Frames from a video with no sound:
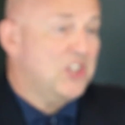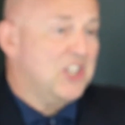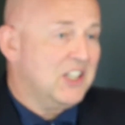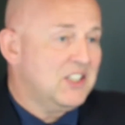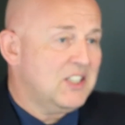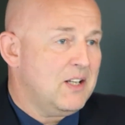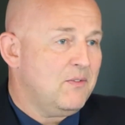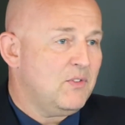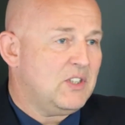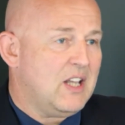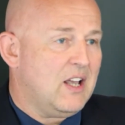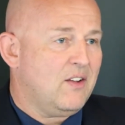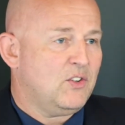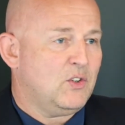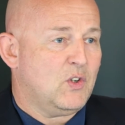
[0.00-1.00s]
things in
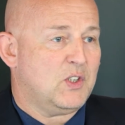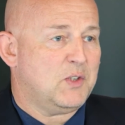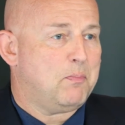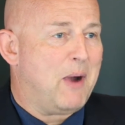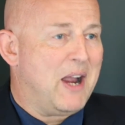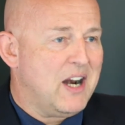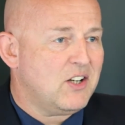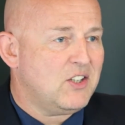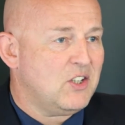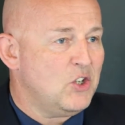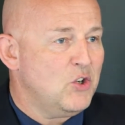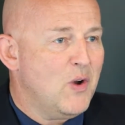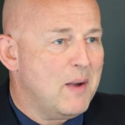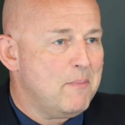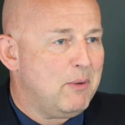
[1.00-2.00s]
themselves, to aspire to
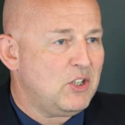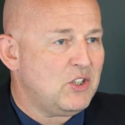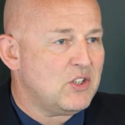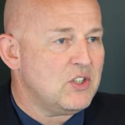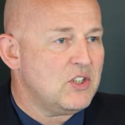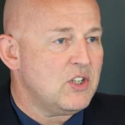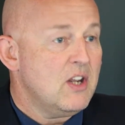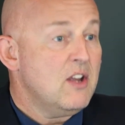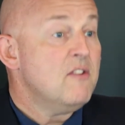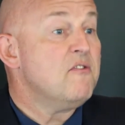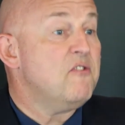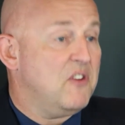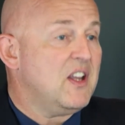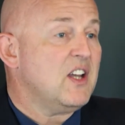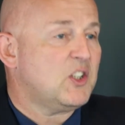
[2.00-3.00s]
new ambitions
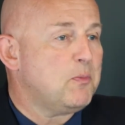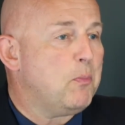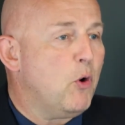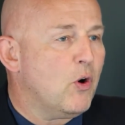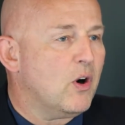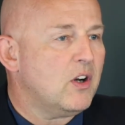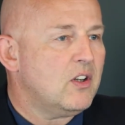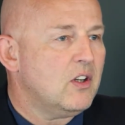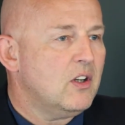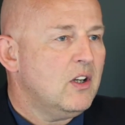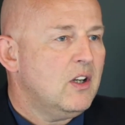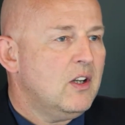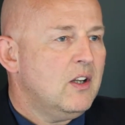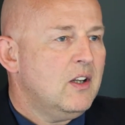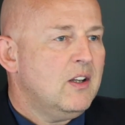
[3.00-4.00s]
via sport.
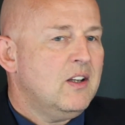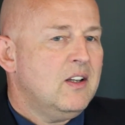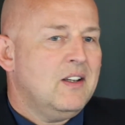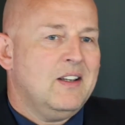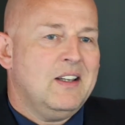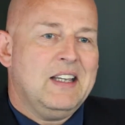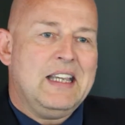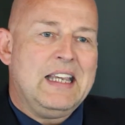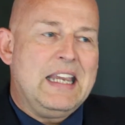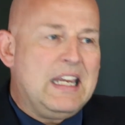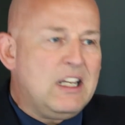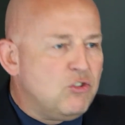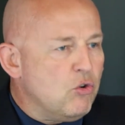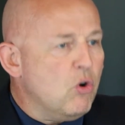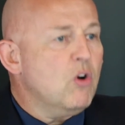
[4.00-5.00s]

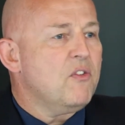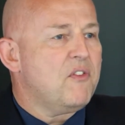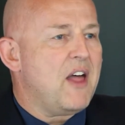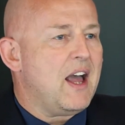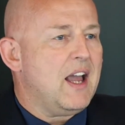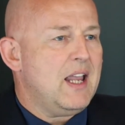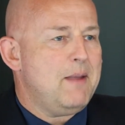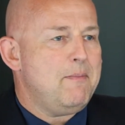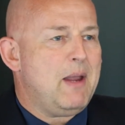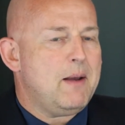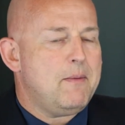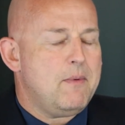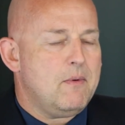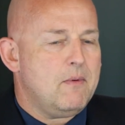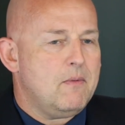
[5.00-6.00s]
He drove that. He
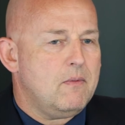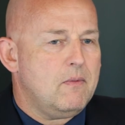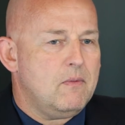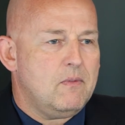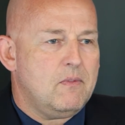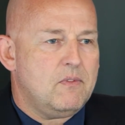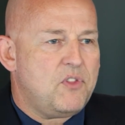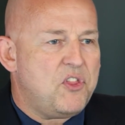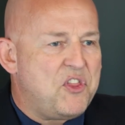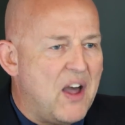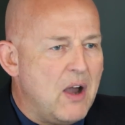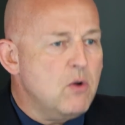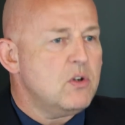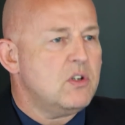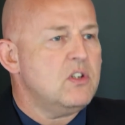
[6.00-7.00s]
made
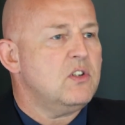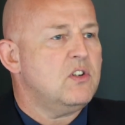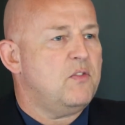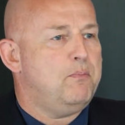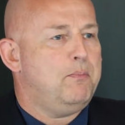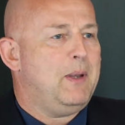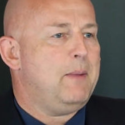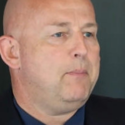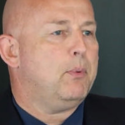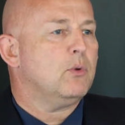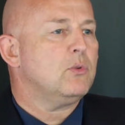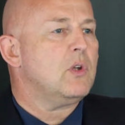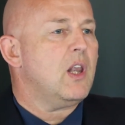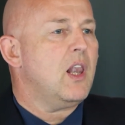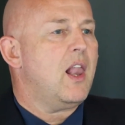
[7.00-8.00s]
thousands of
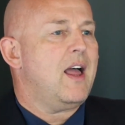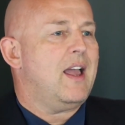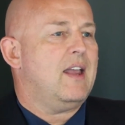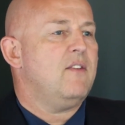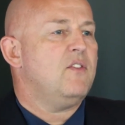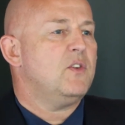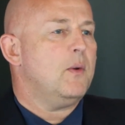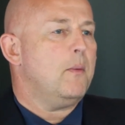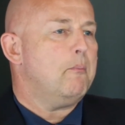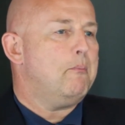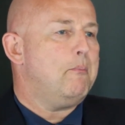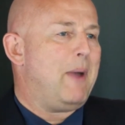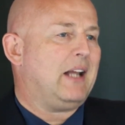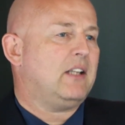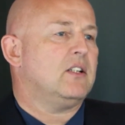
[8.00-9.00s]
people's lives
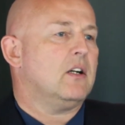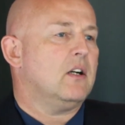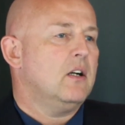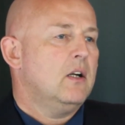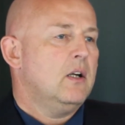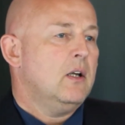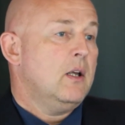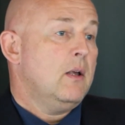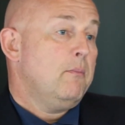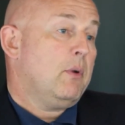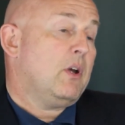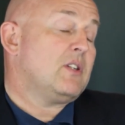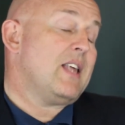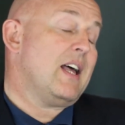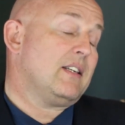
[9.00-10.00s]
better
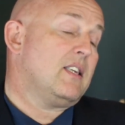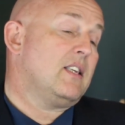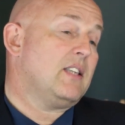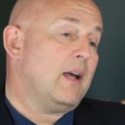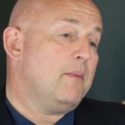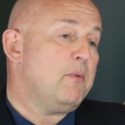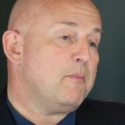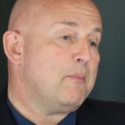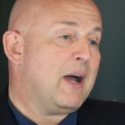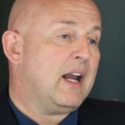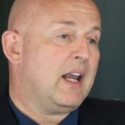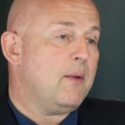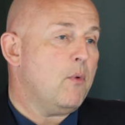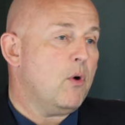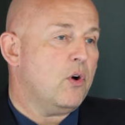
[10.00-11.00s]
because that's the type of
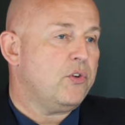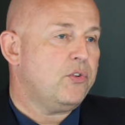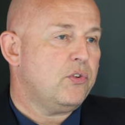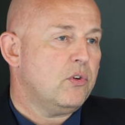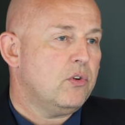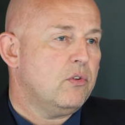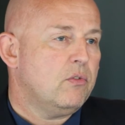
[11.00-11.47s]
man he was.